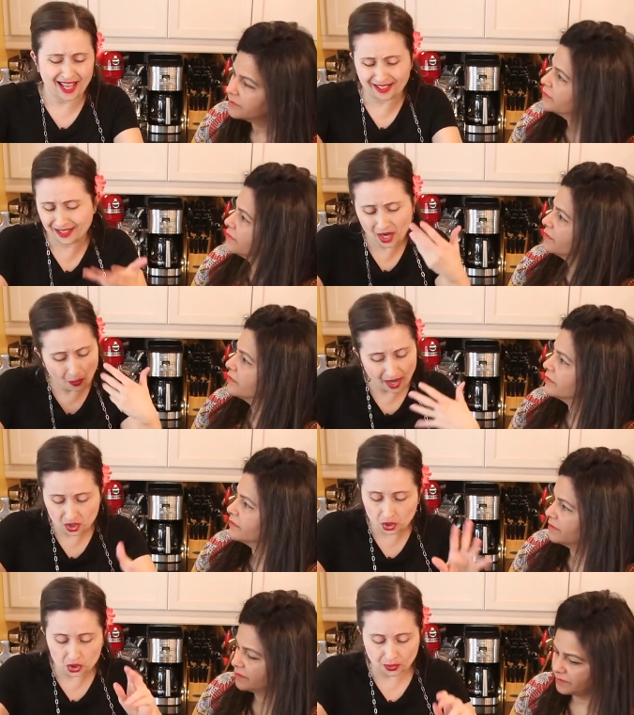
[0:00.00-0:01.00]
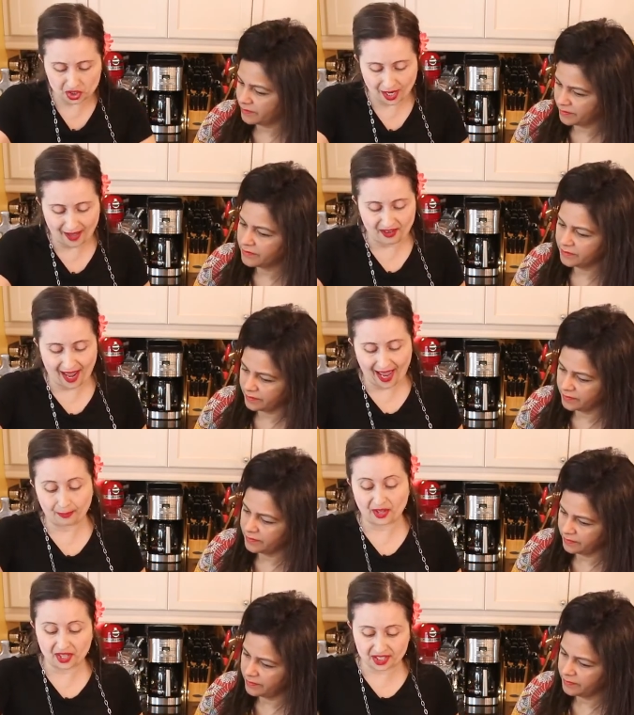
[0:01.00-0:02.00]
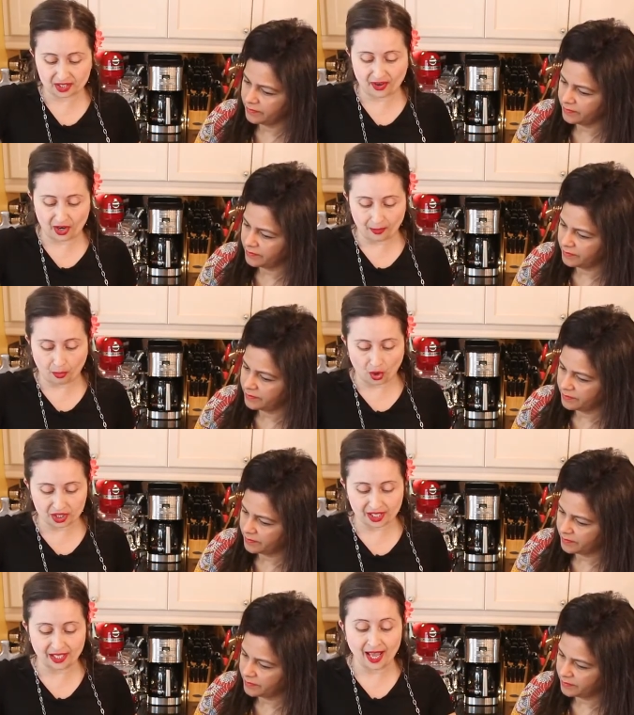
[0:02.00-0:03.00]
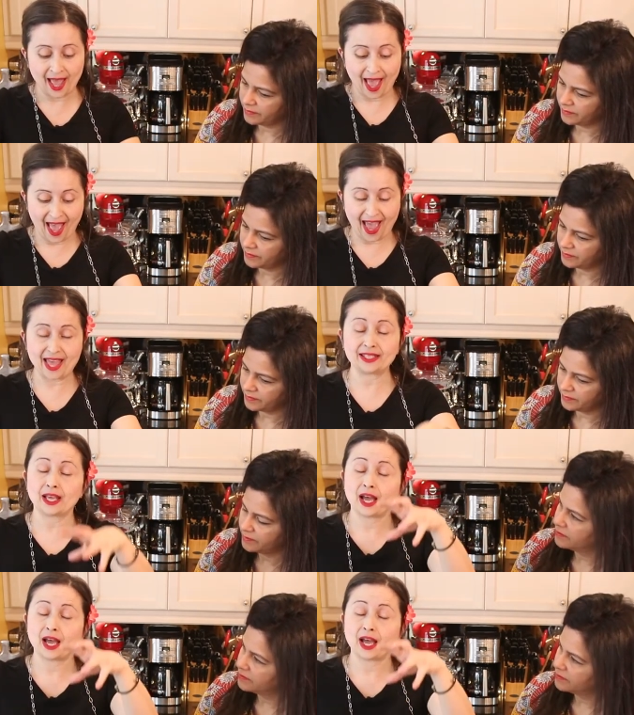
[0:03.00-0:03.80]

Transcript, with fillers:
Speaker 1: I said, you know what? You use what you have in hand, but this is very important. And